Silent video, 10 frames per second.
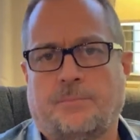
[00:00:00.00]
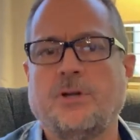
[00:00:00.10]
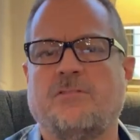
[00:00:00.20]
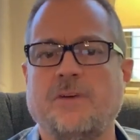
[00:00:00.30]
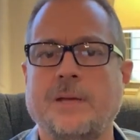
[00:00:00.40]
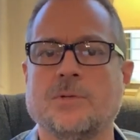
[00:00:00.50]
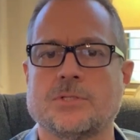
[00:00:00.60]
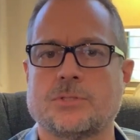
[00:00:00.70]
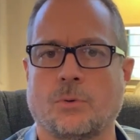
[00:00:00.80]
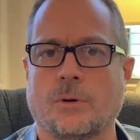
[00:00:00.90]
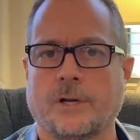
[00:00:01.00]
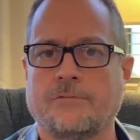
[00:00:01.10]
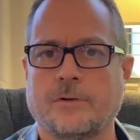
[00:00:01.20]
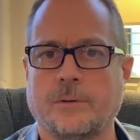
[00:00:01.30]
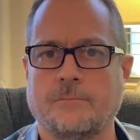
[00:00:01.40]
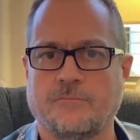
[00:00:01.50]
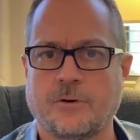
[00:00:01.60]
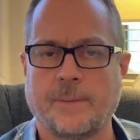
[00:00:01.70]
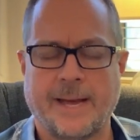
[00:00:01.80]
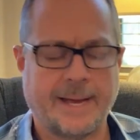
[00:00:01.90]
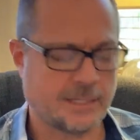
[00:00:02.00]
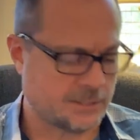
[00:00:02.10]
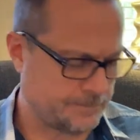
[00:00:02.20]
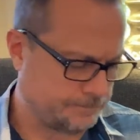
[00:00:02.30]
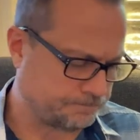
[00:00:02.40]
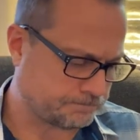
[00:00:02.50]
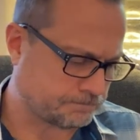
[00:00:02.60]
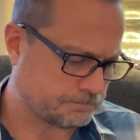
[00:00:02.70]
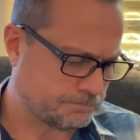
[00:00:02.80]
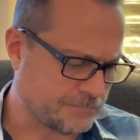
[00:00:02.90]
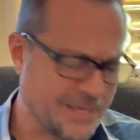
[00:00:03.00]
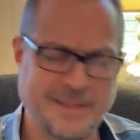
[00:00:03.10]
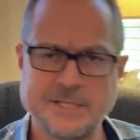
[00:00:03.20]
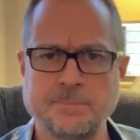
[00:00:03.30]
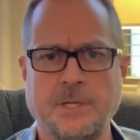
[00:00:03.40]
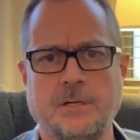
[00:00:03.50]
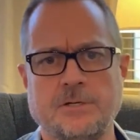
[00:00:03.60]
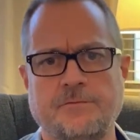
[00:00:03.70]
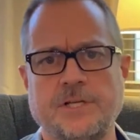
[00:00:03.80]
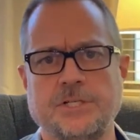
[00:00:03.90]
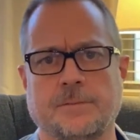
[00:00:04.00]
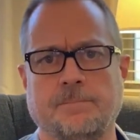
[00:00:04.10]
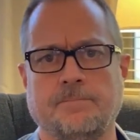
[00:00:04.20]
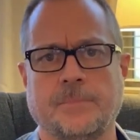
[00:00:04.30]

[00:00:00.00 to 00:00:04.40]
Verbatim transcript: pretty famous story from, from Acts, and that's Peter's vision.